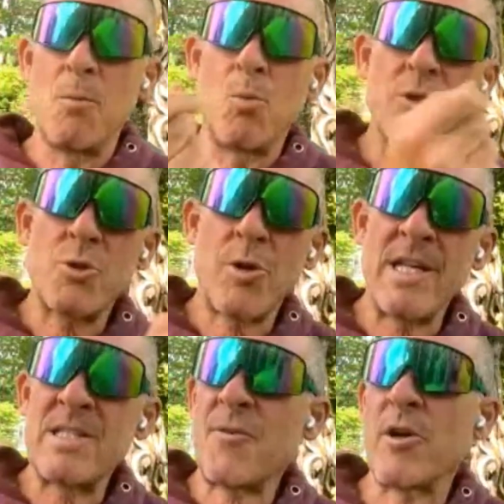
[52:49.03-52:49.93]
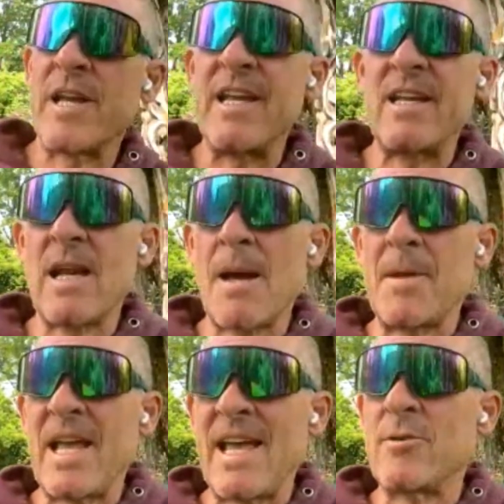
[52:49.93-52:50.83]
We're transferring
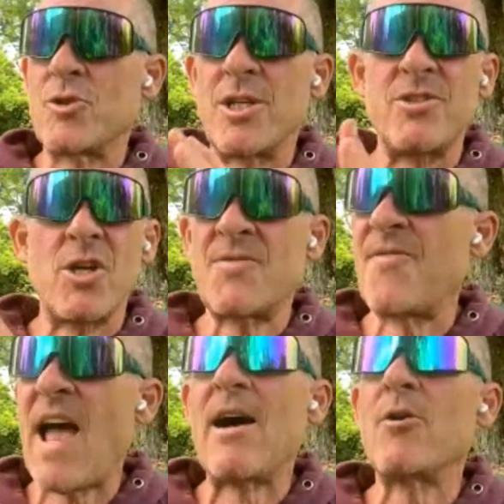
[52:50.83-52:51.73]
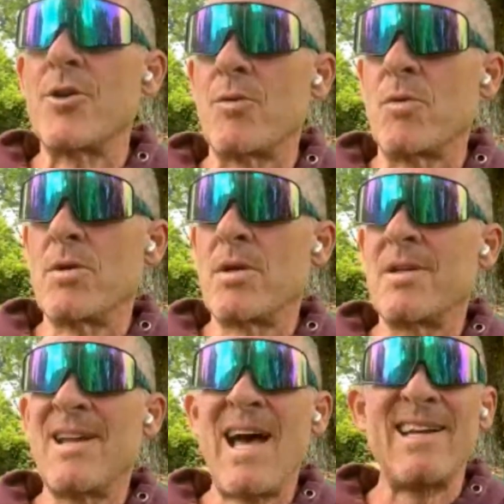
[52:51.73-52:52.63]
economic energy, just value,
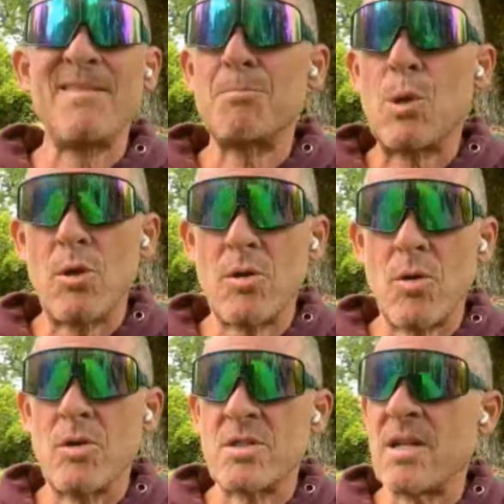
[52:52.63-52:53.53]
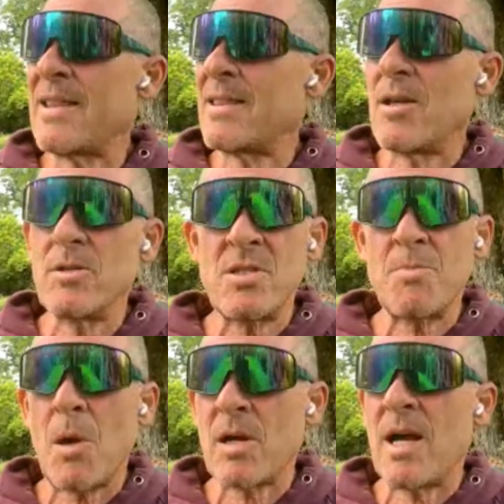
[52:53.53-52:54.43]
not protocols, not the
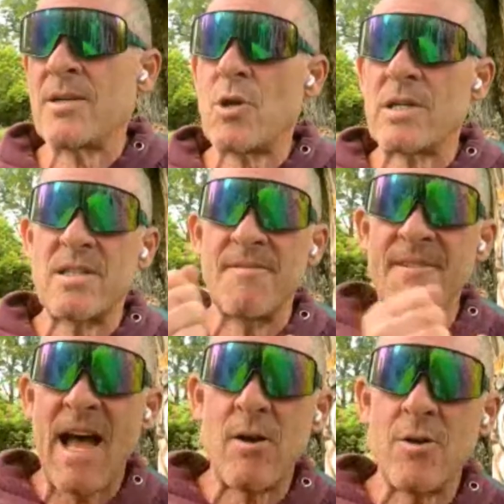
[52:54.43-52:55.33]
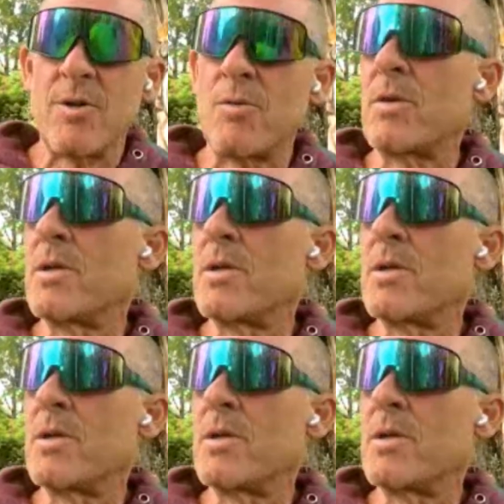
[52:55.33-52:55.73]
smart contracts, the value,